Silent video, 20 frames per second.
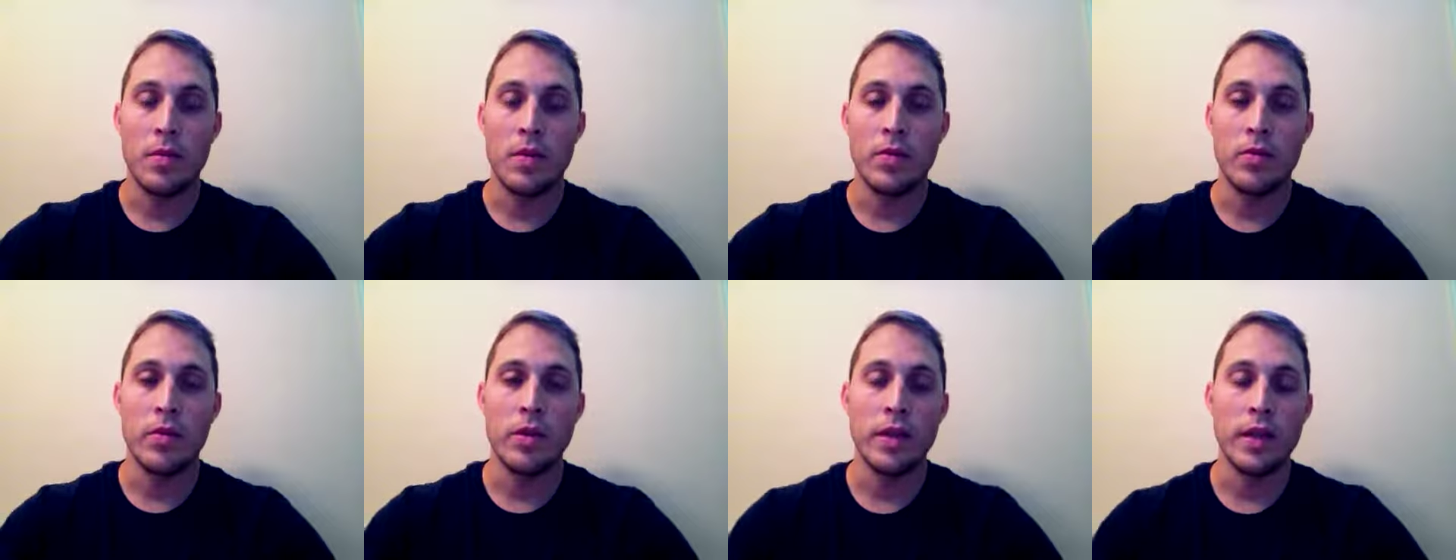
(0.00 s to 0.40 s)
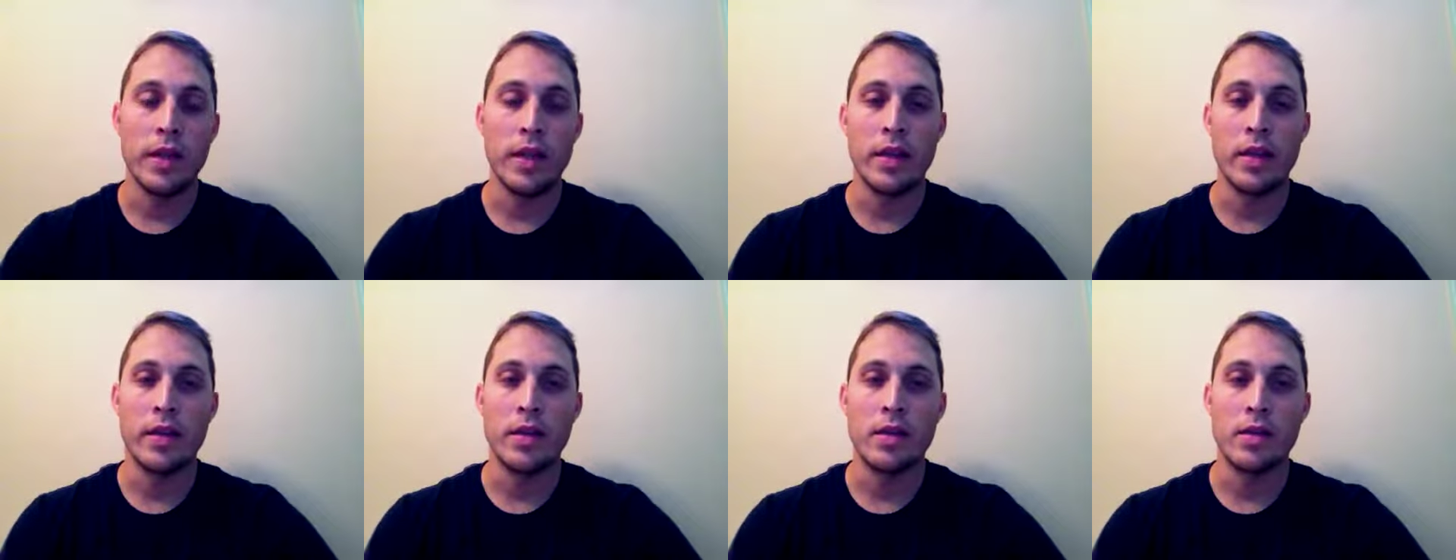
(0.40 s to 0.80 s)
really
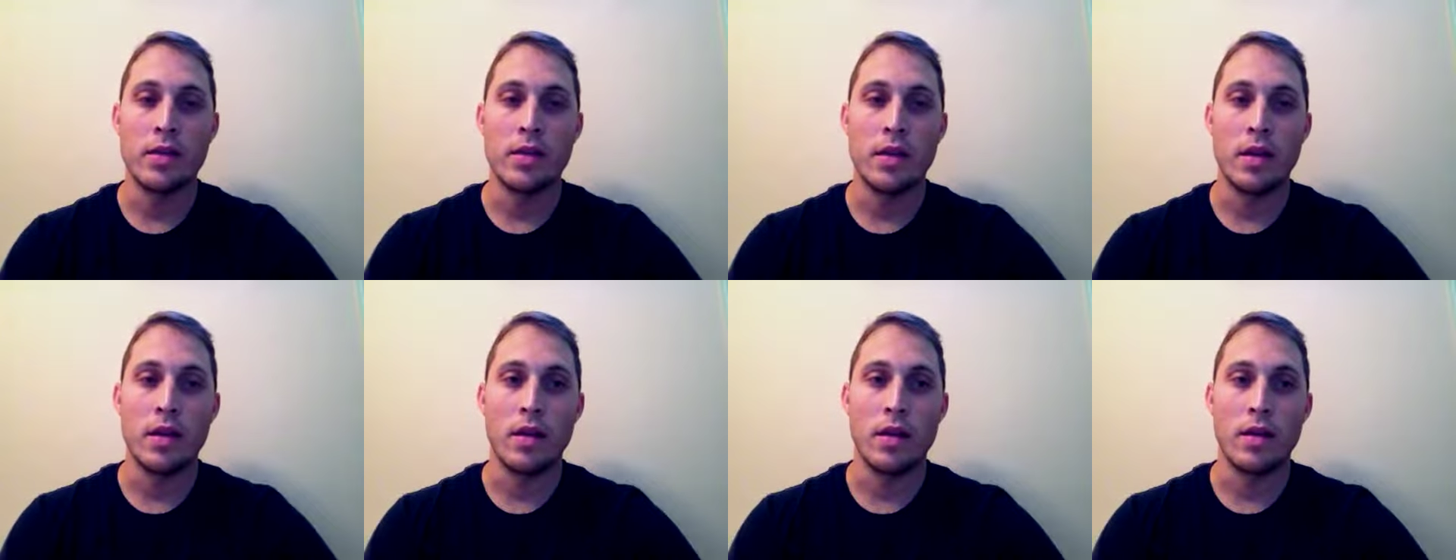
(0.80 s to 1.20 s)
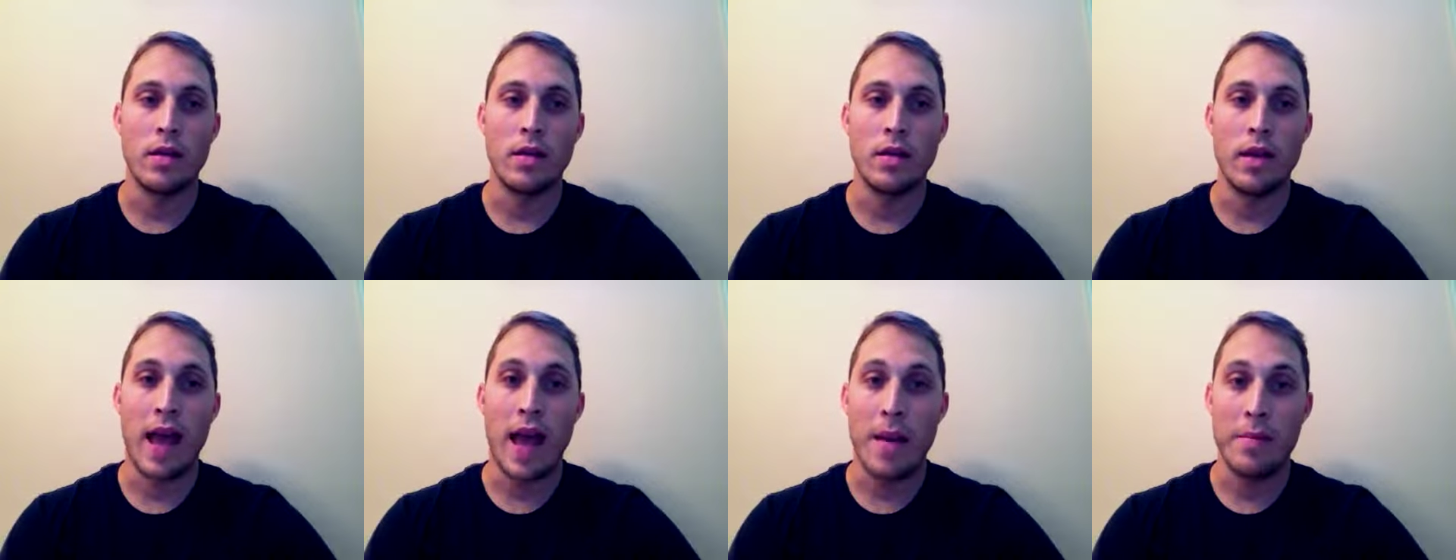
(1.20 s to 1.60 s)
is
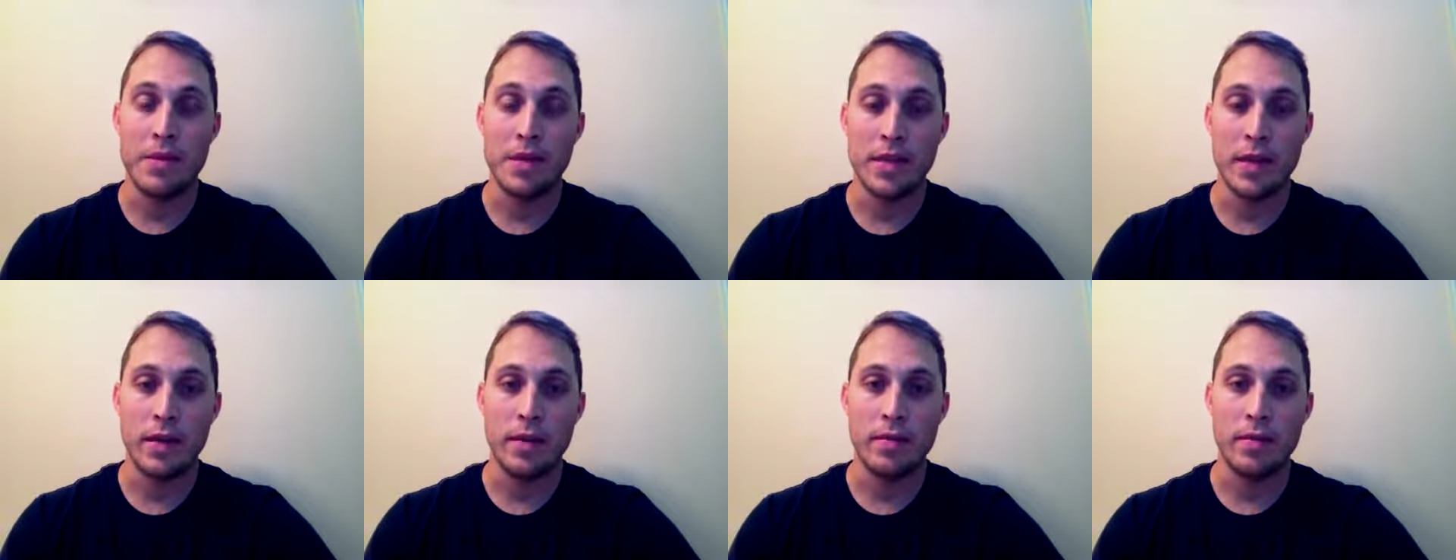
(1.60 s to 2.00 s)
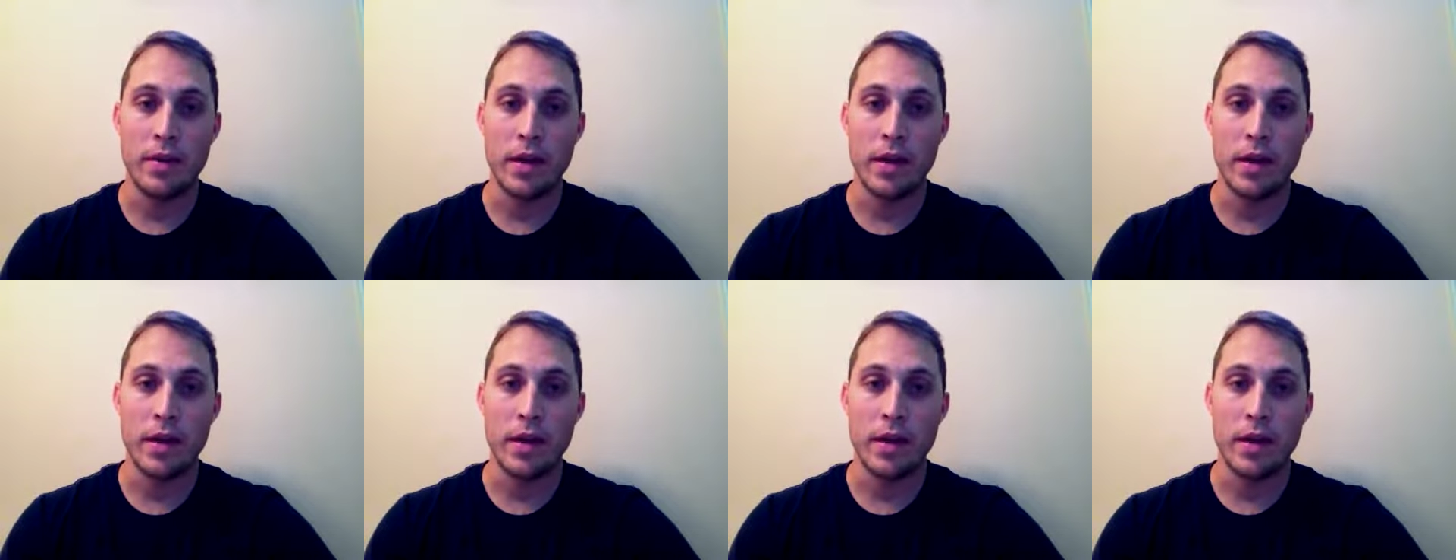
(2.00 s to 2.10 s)
absent.